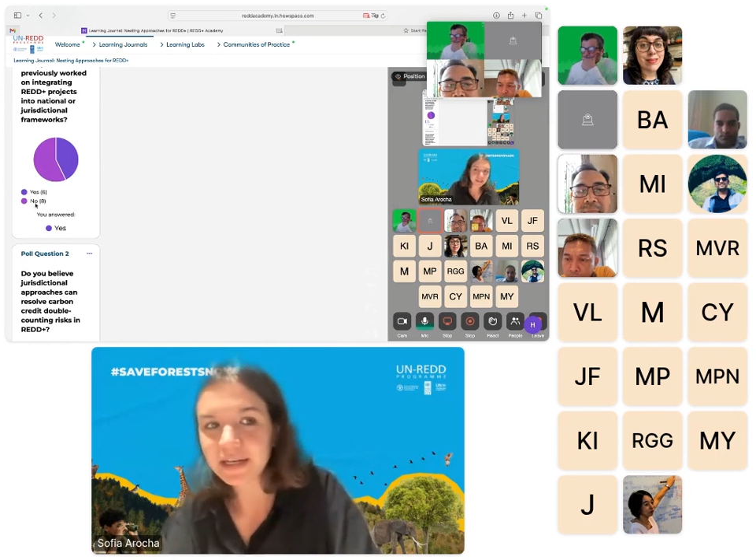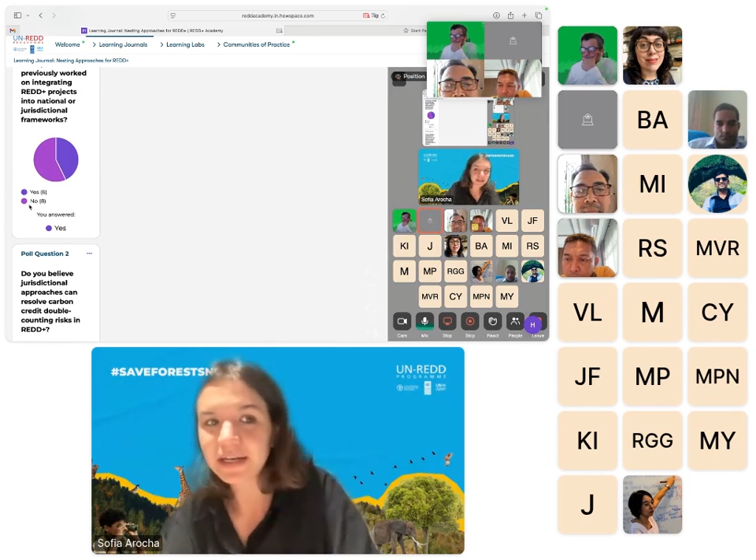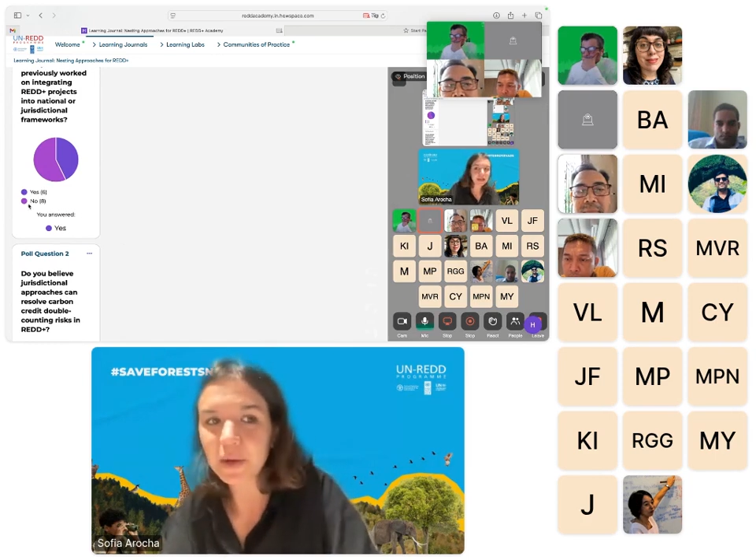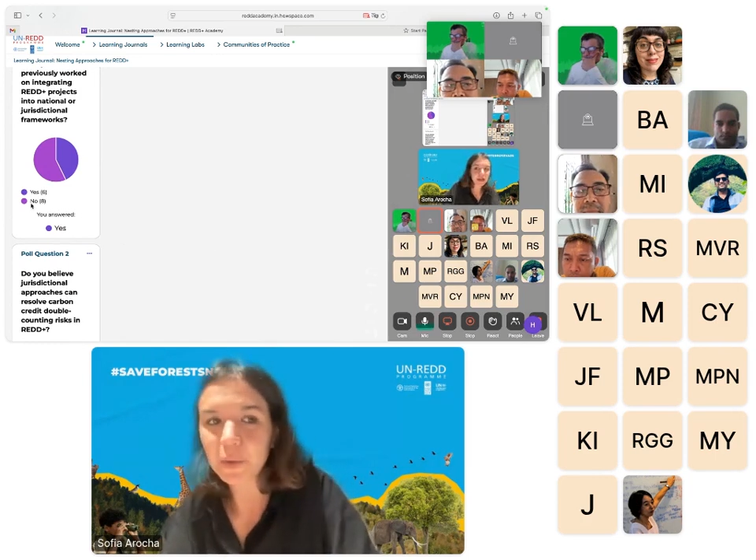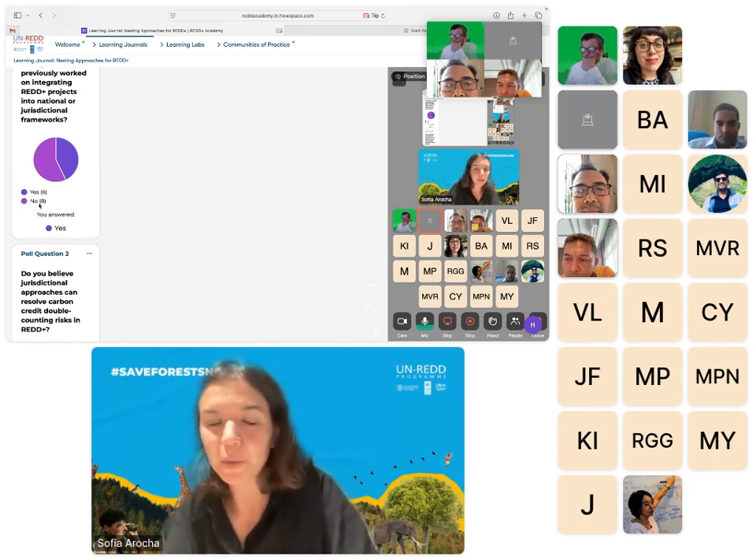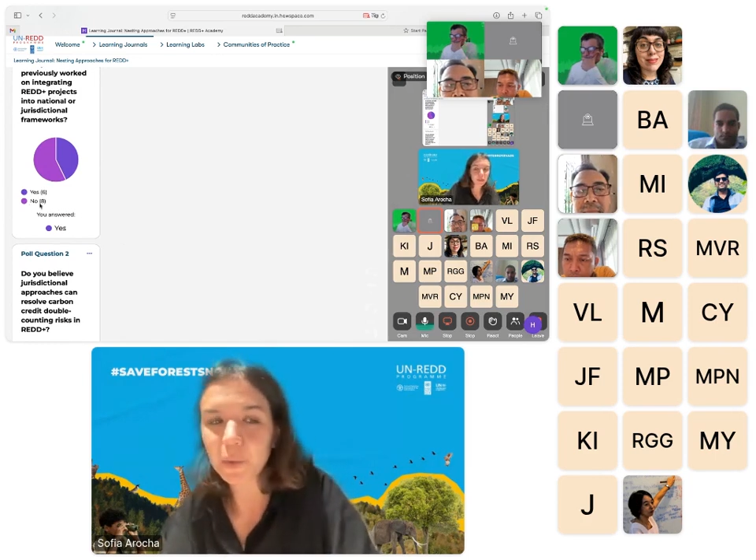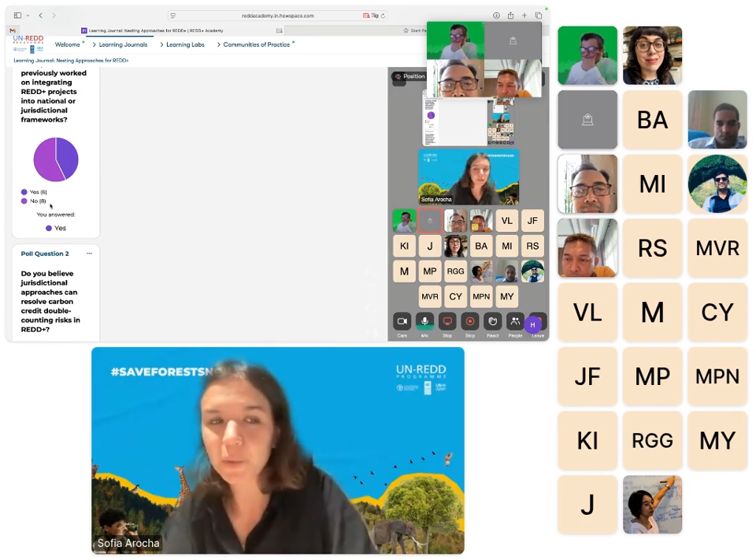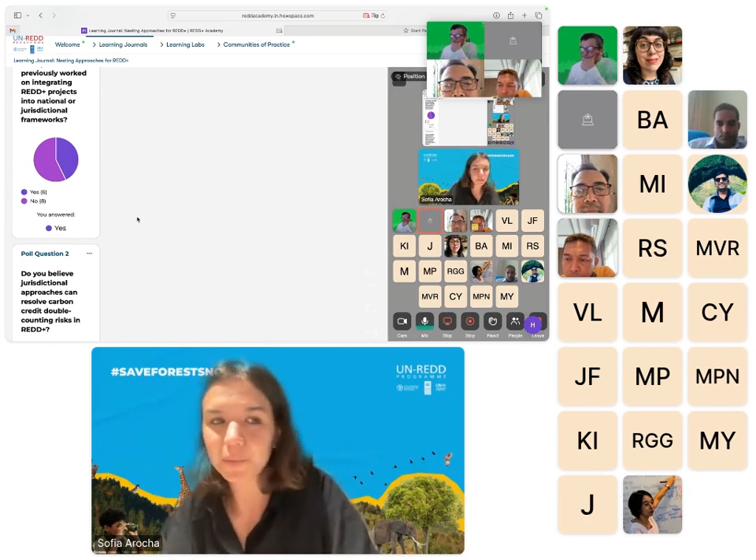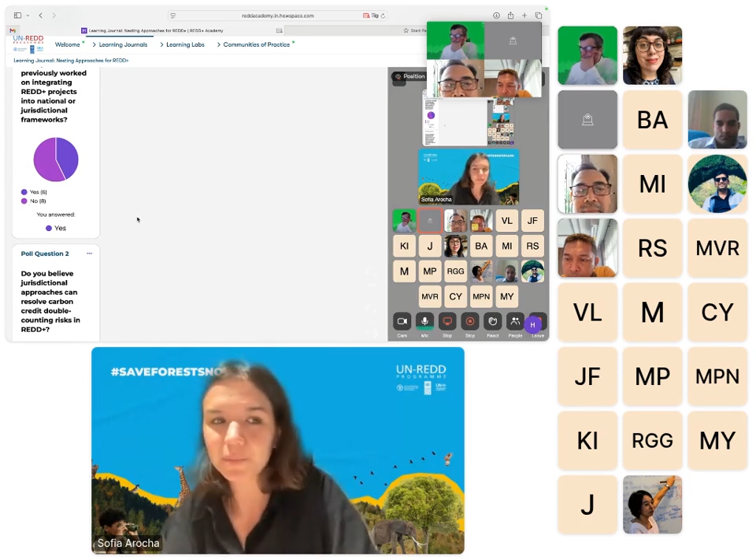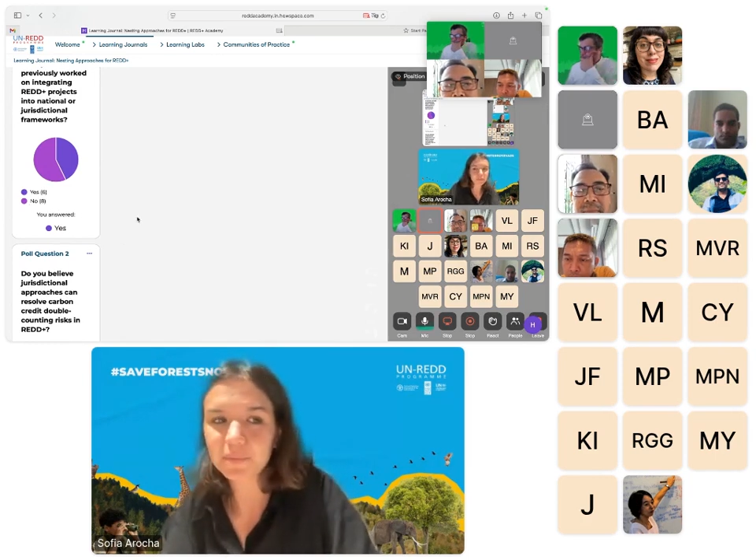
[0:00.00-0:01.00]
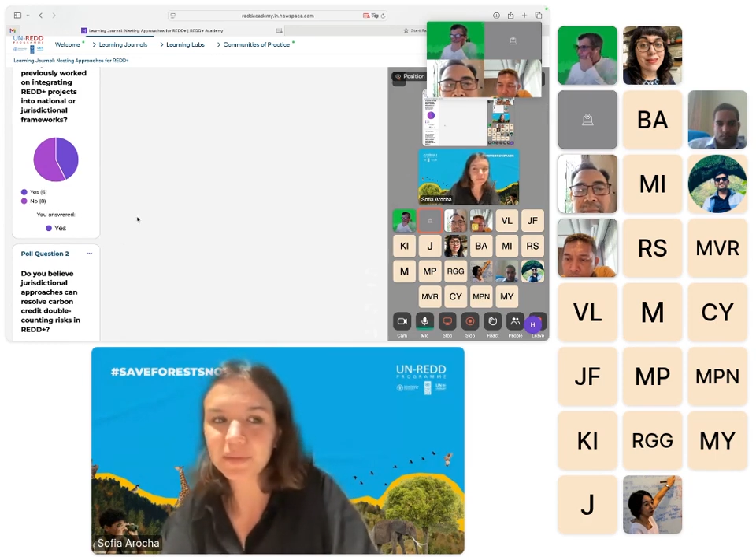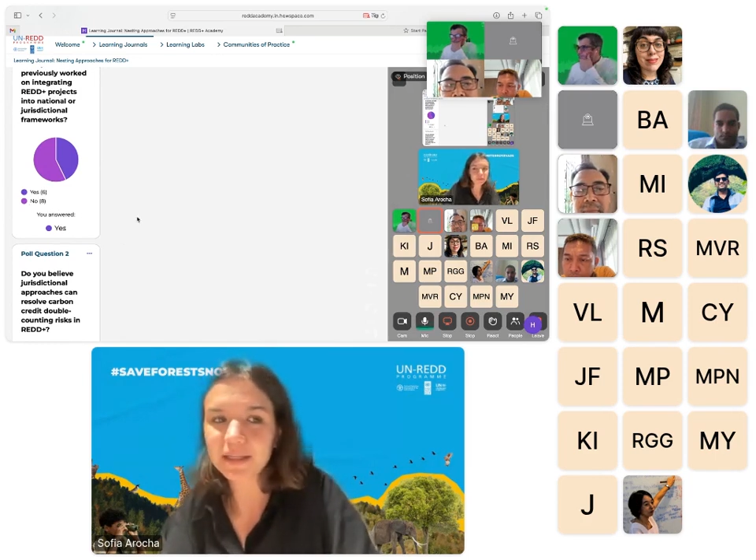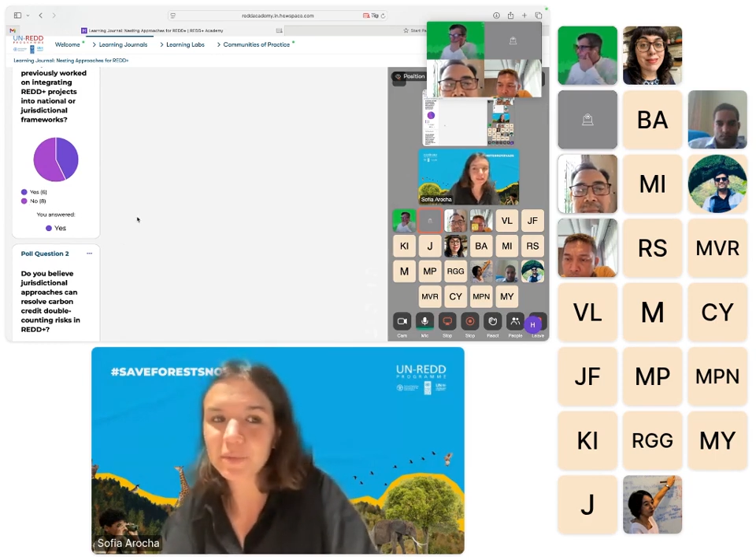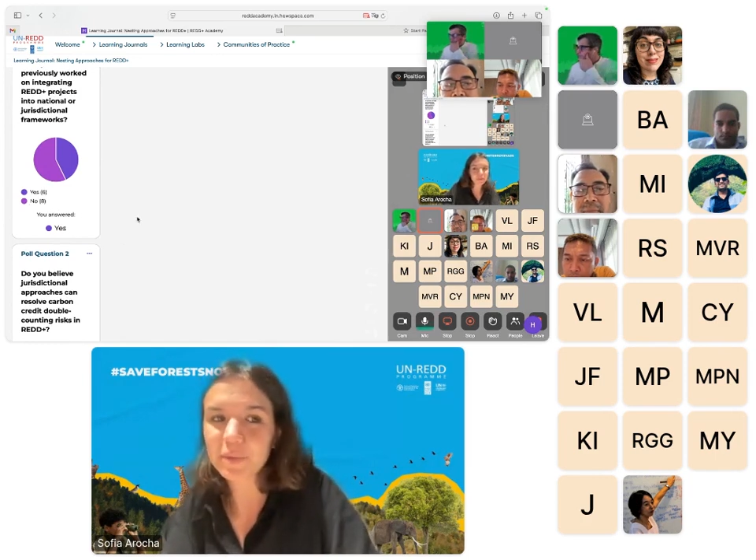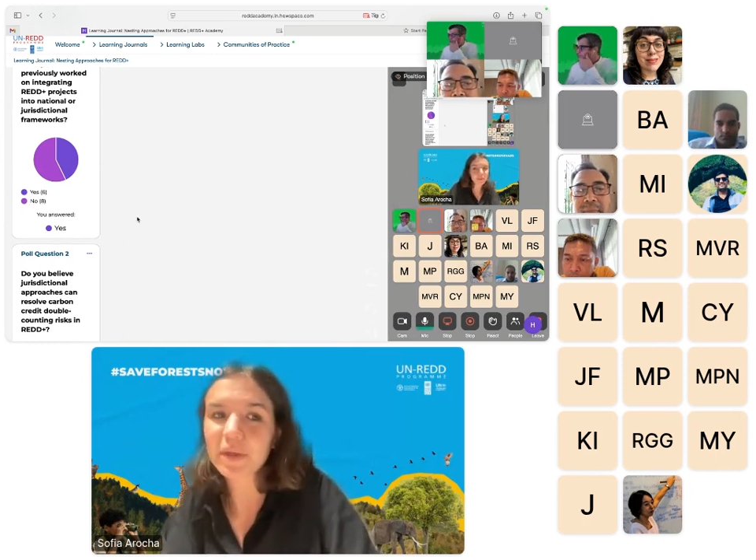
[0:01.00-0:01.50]
Now
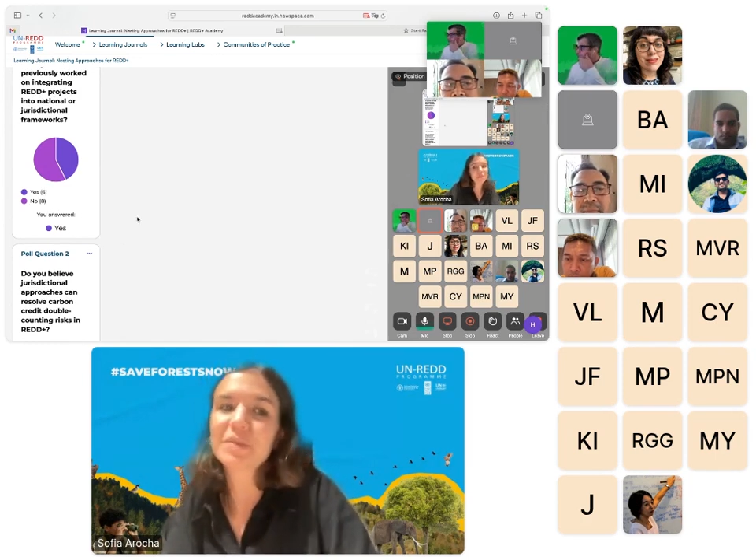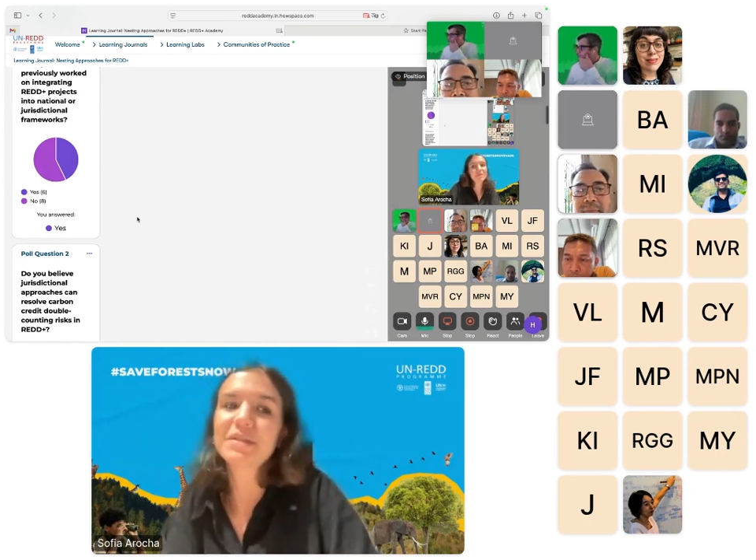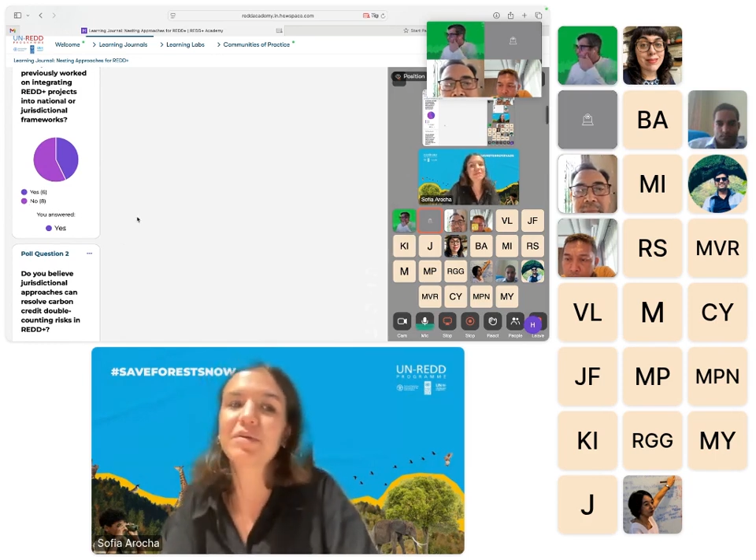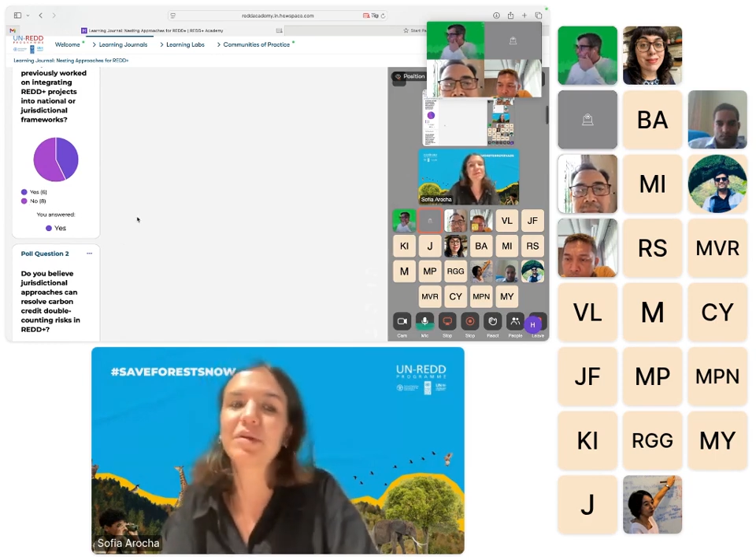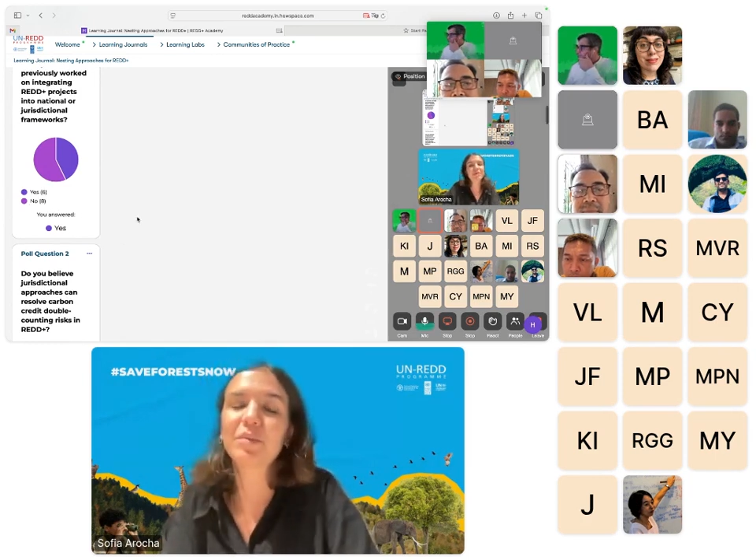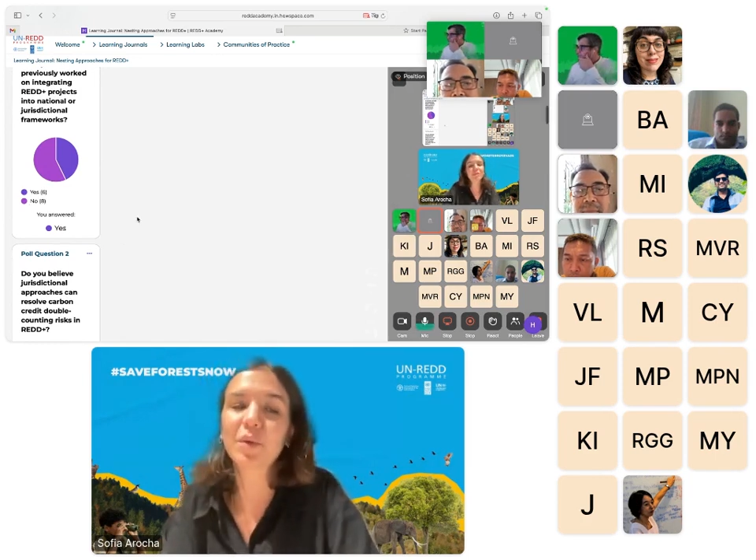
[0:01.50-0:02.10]
that we are receiving